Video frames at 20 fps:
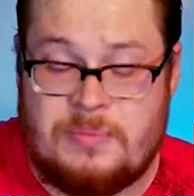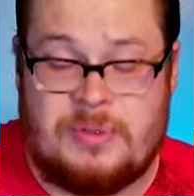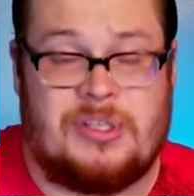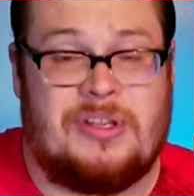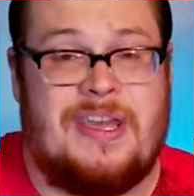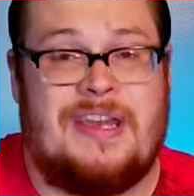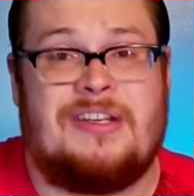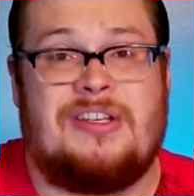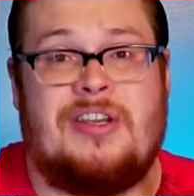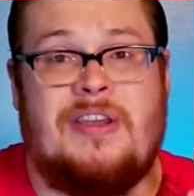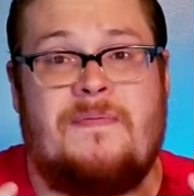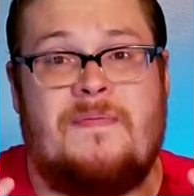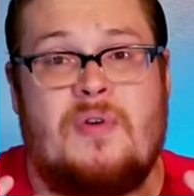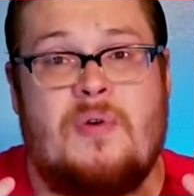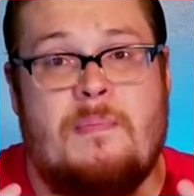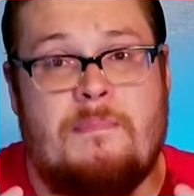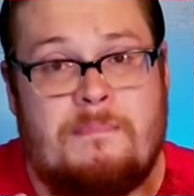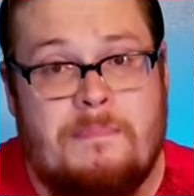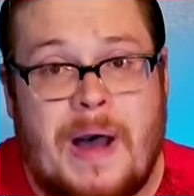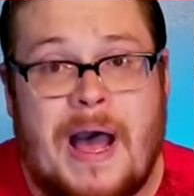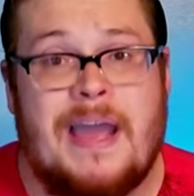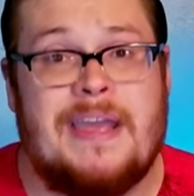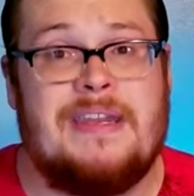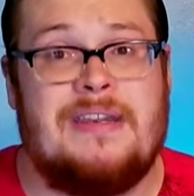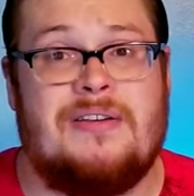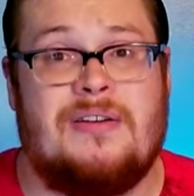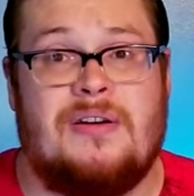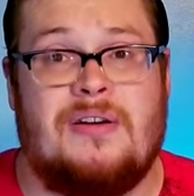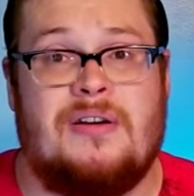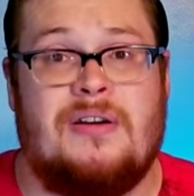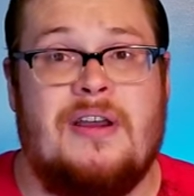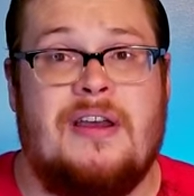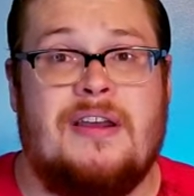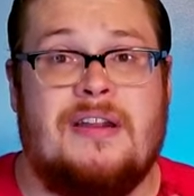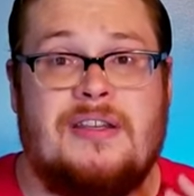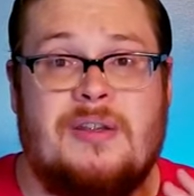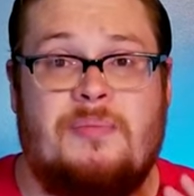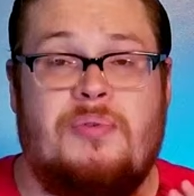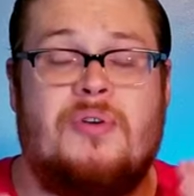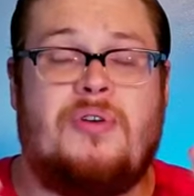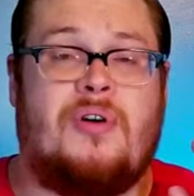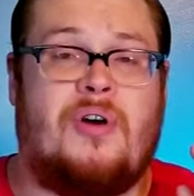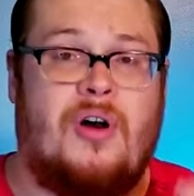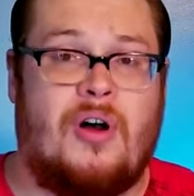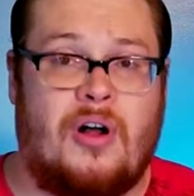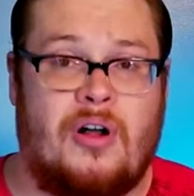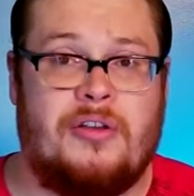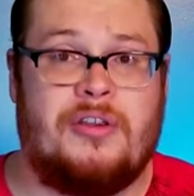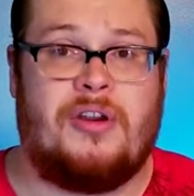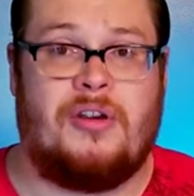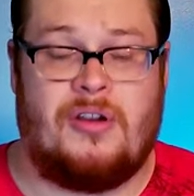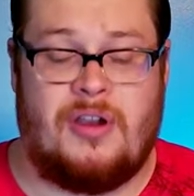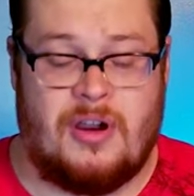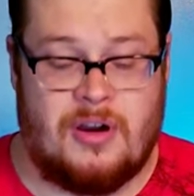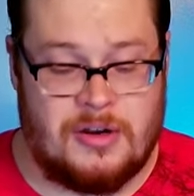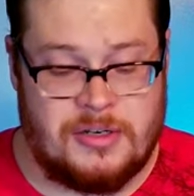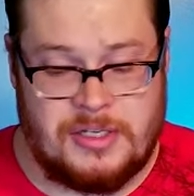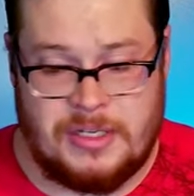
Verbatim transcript: So they actually give you a binder to put all your cards